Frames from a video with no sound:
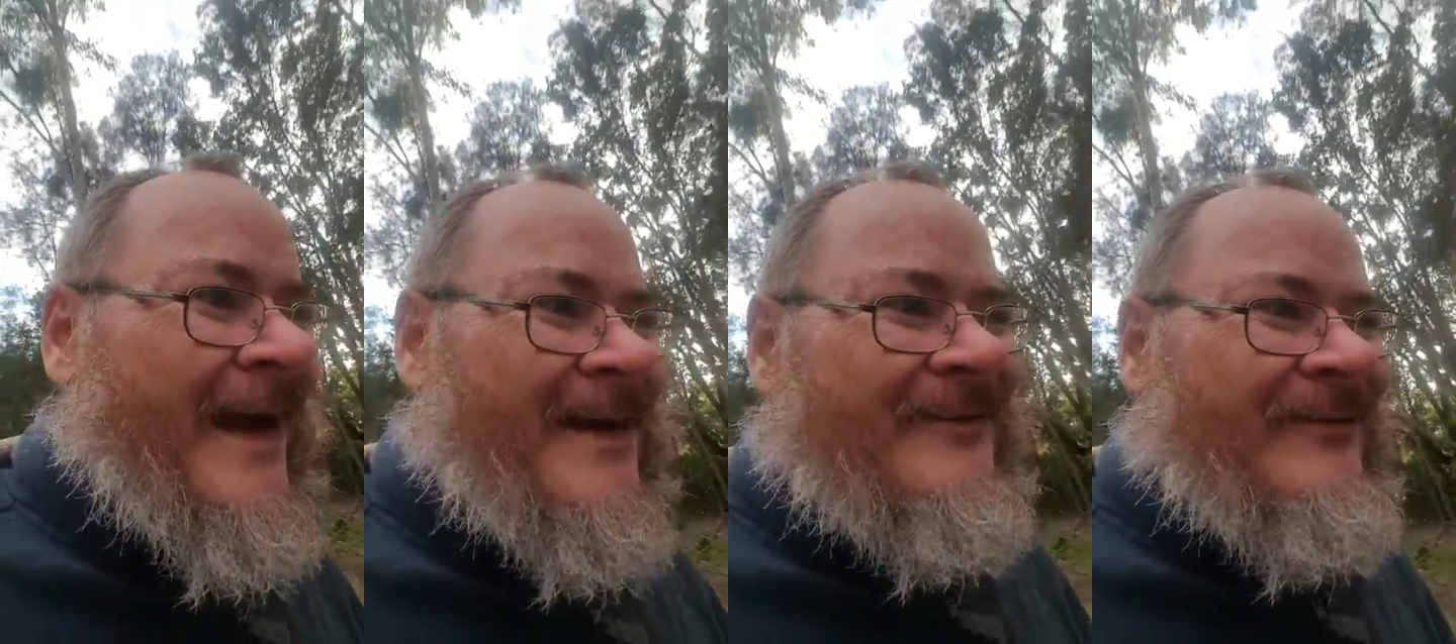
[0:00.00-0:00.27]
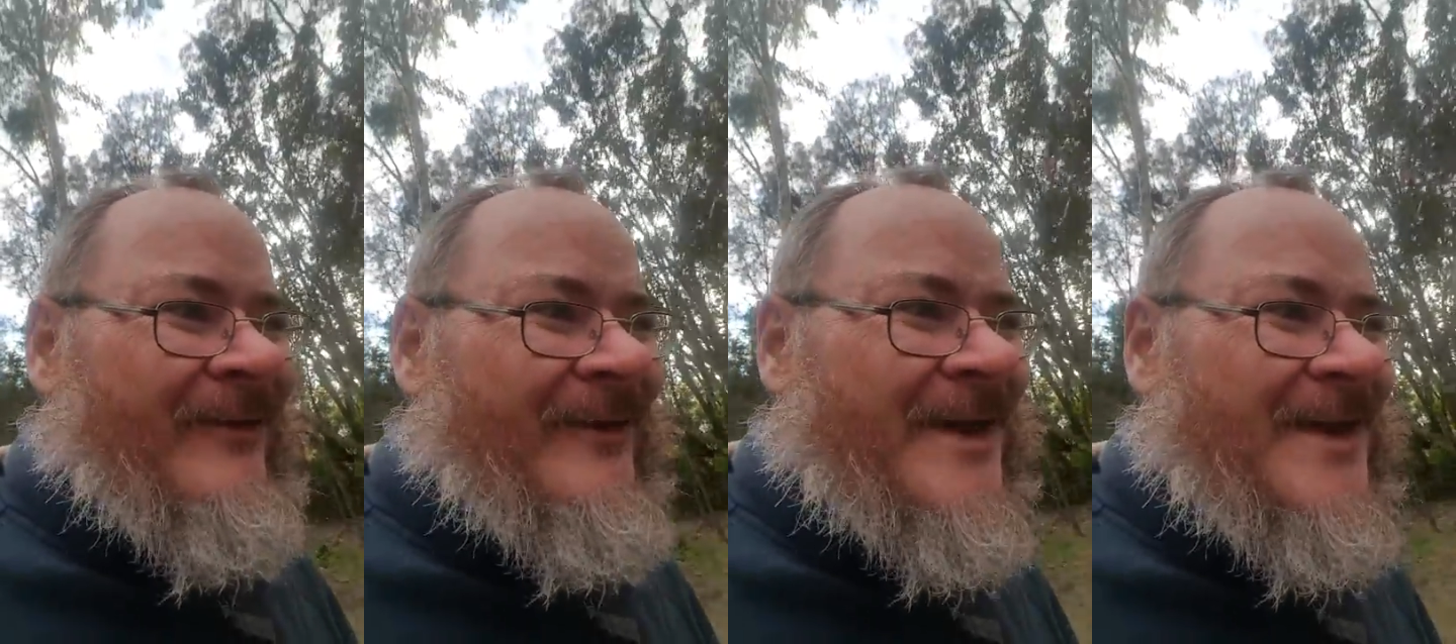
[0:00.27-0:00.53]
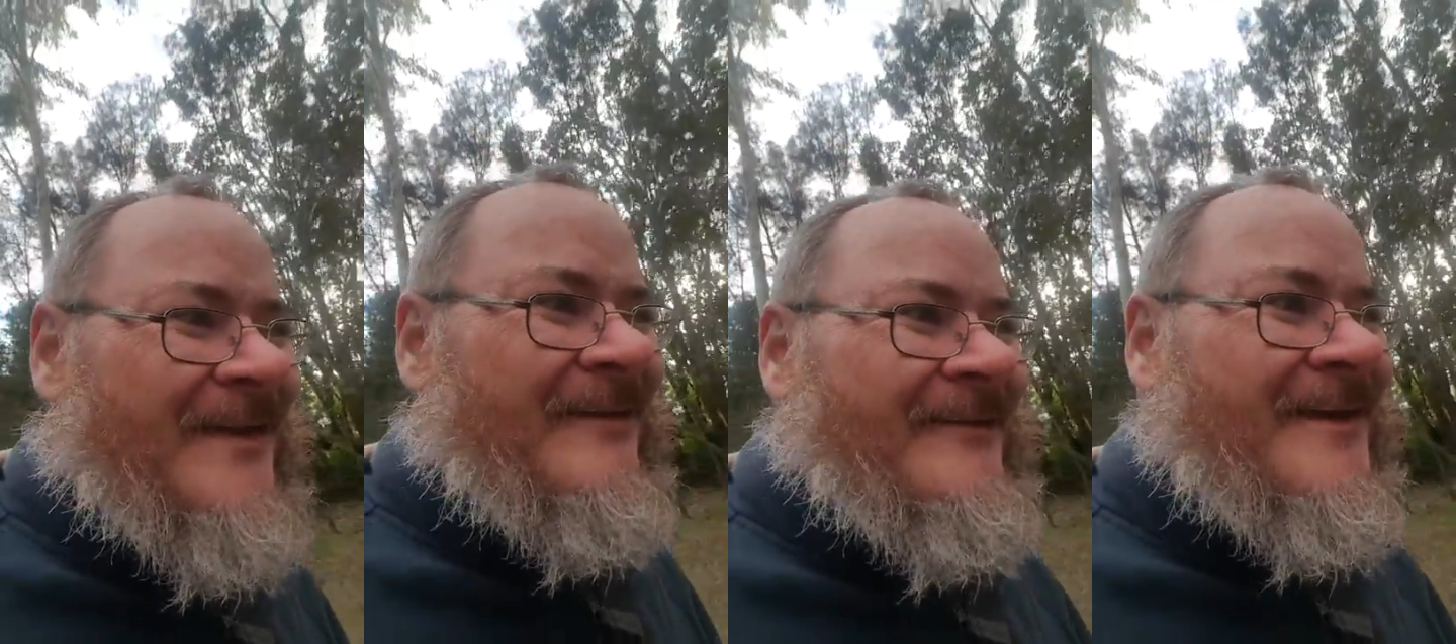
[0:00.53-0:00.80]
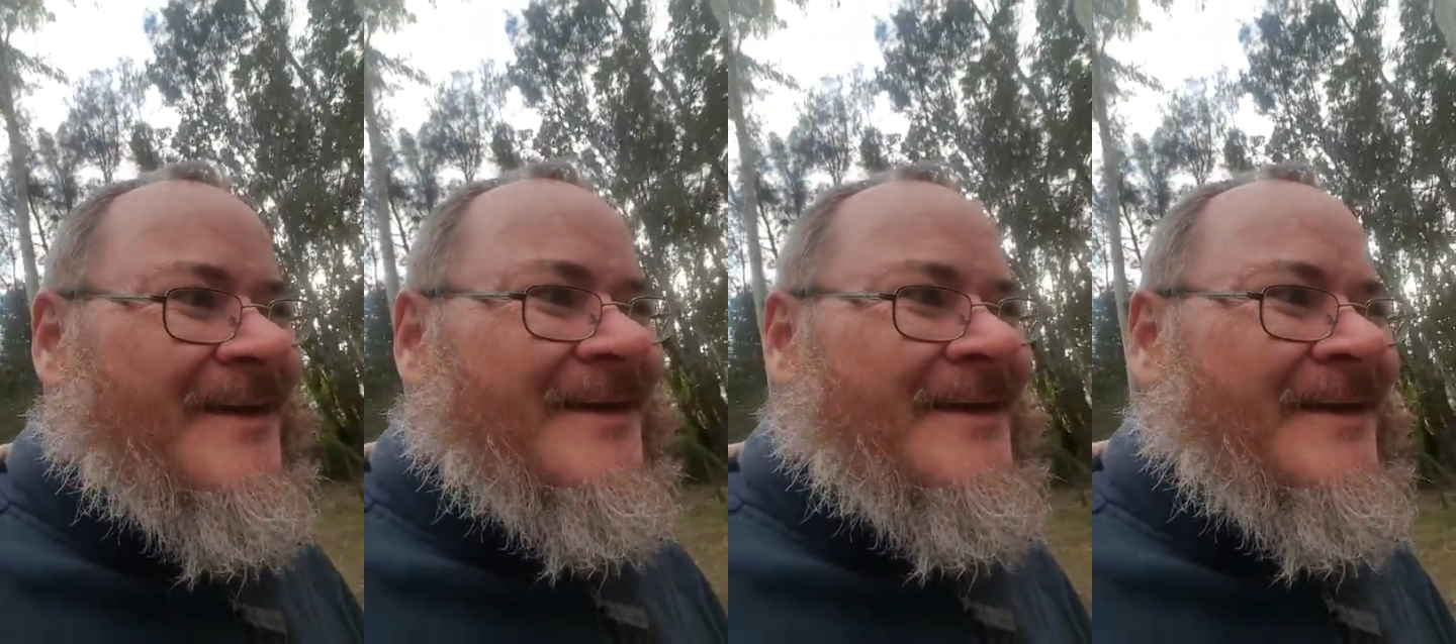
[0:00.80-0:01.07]
hey, what did
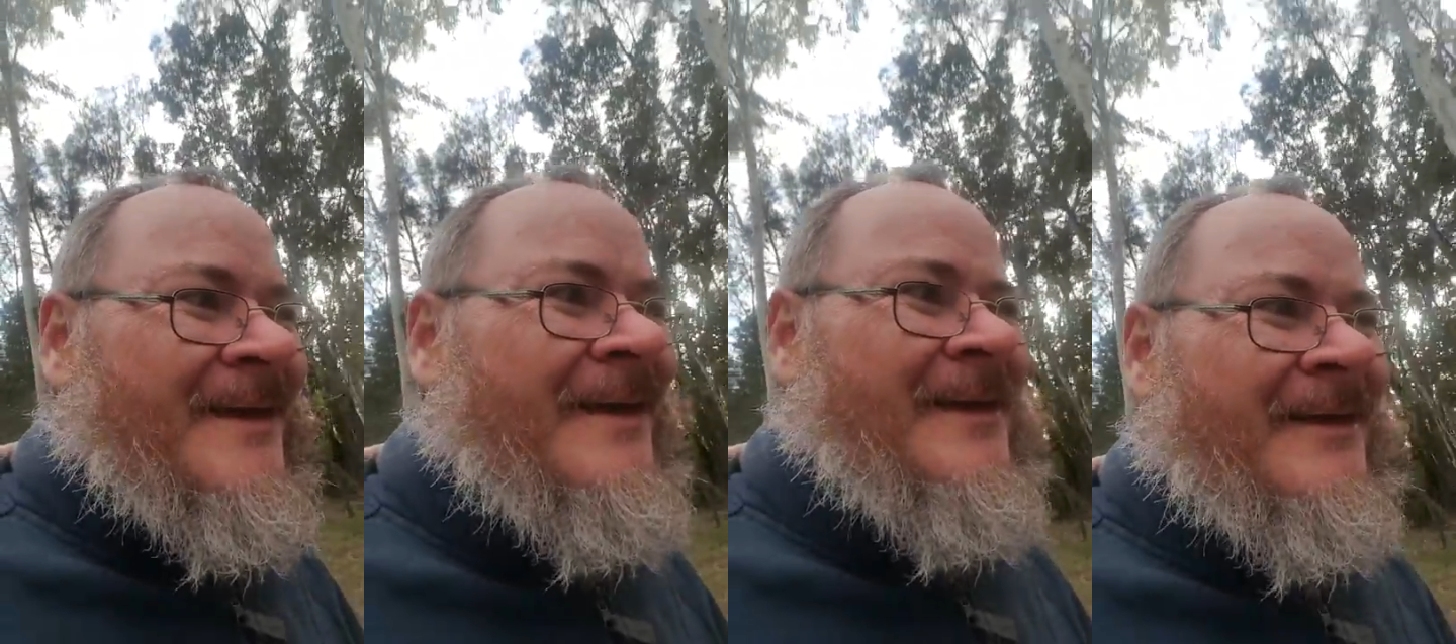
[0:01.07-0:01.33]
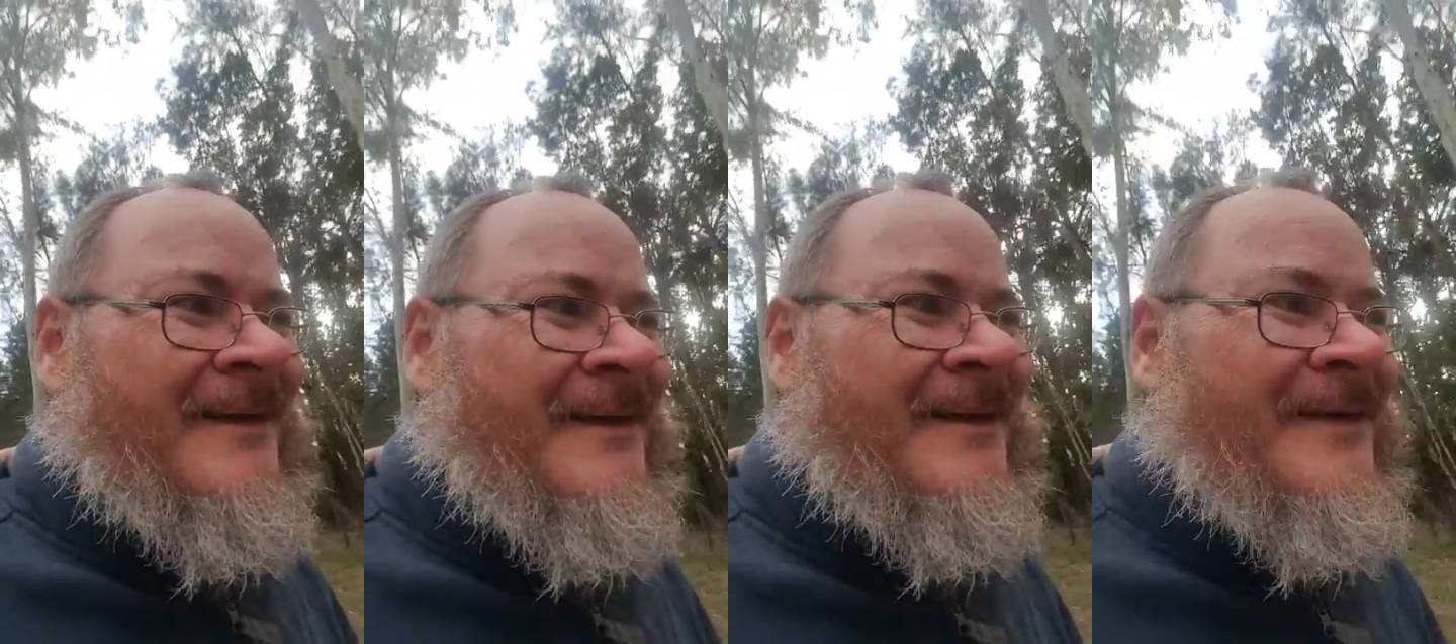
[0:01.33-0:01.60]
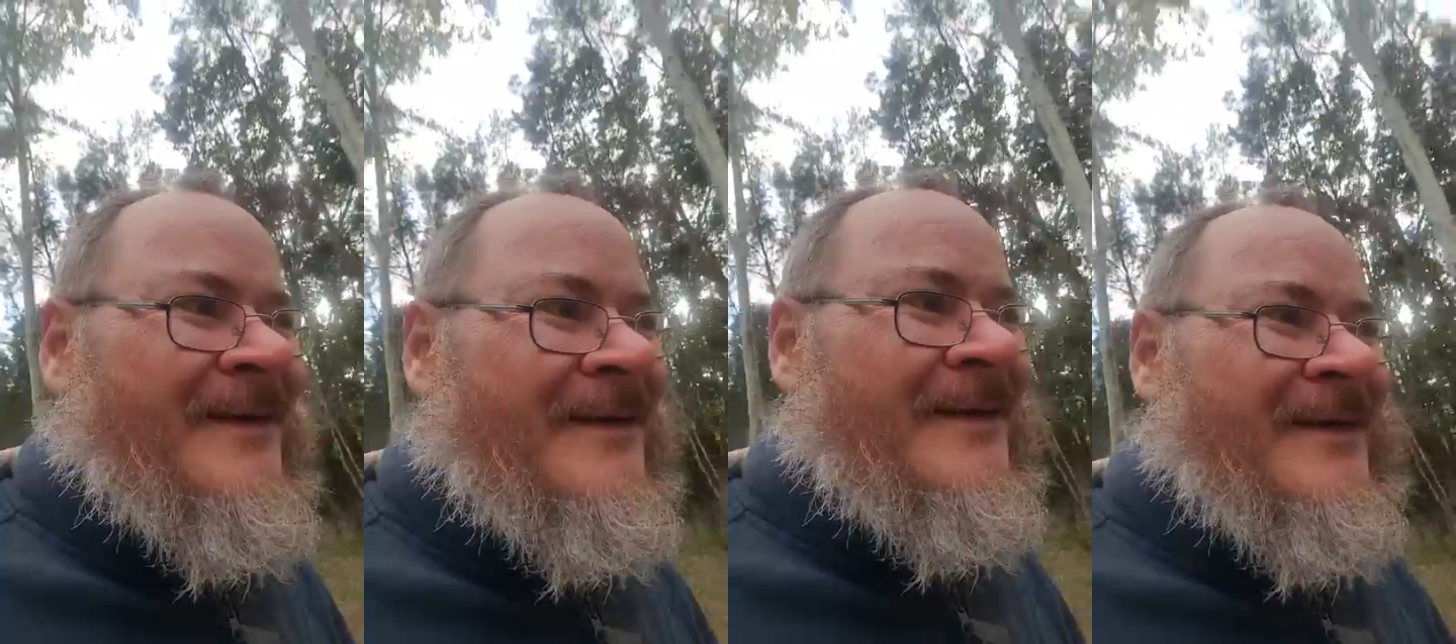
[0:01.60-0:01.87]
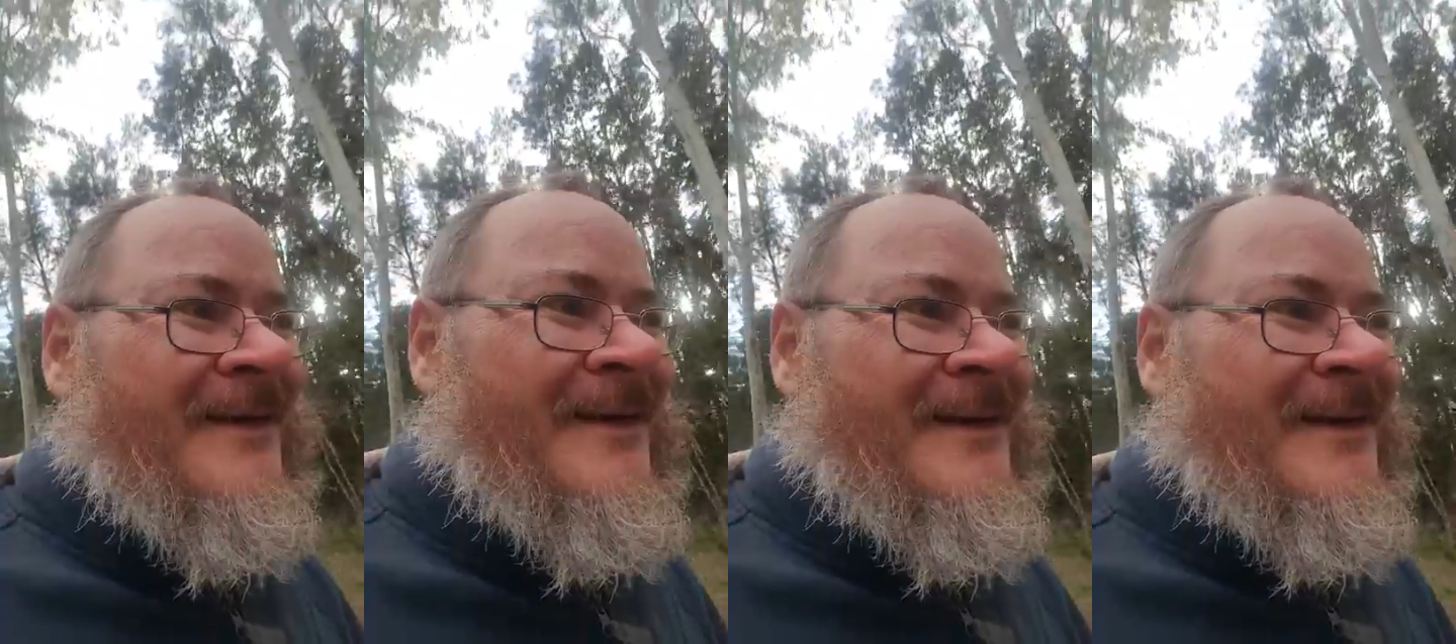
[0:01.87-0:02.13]
I?
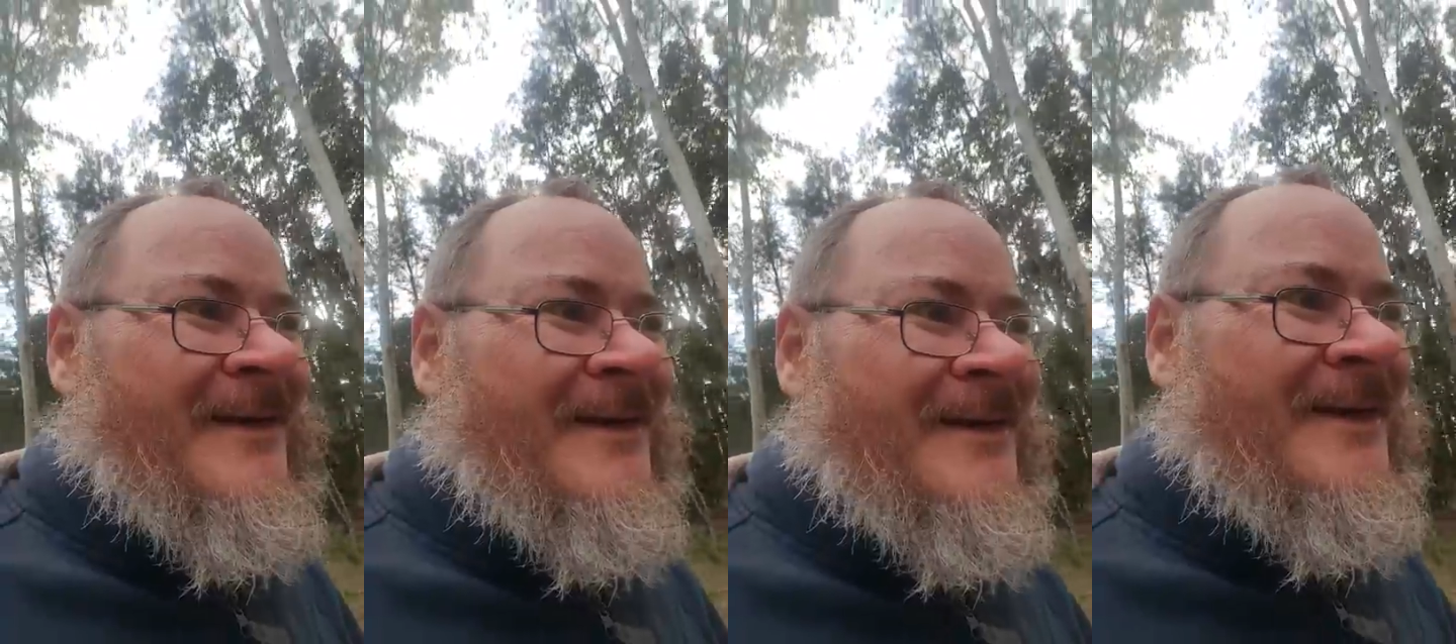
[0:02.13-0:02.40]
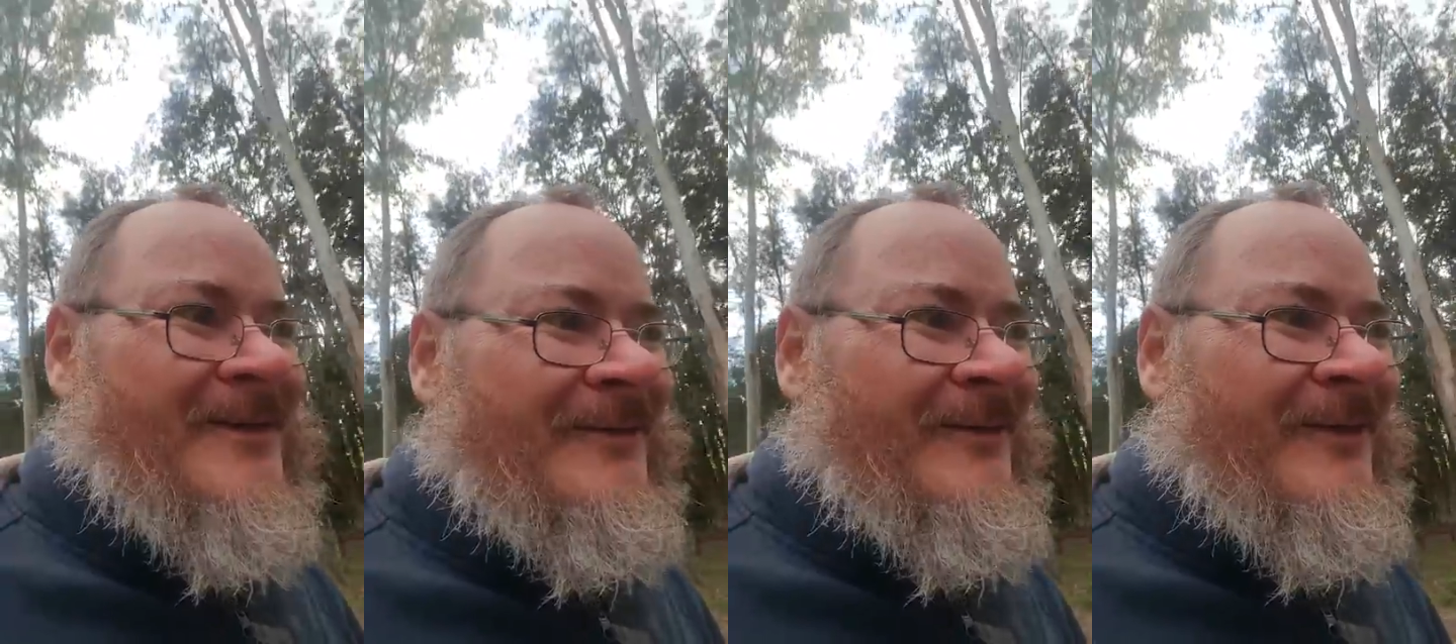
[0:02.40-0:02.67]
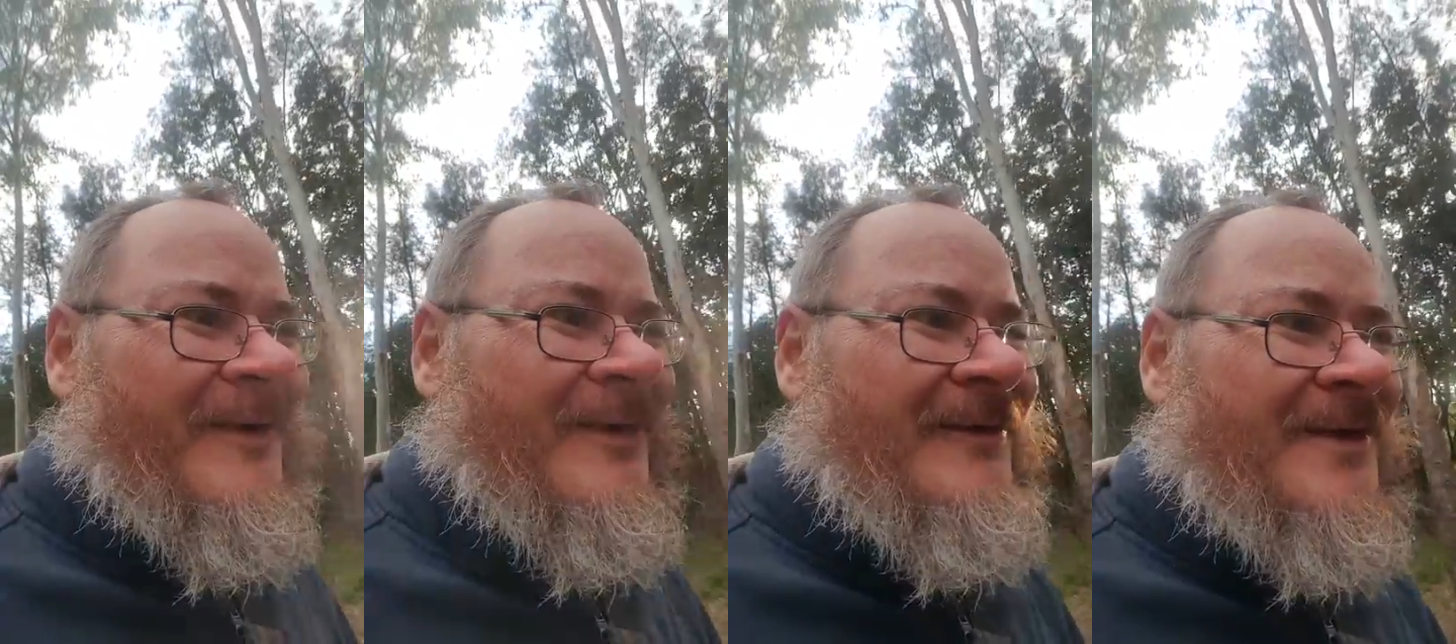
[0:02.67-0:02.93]
What did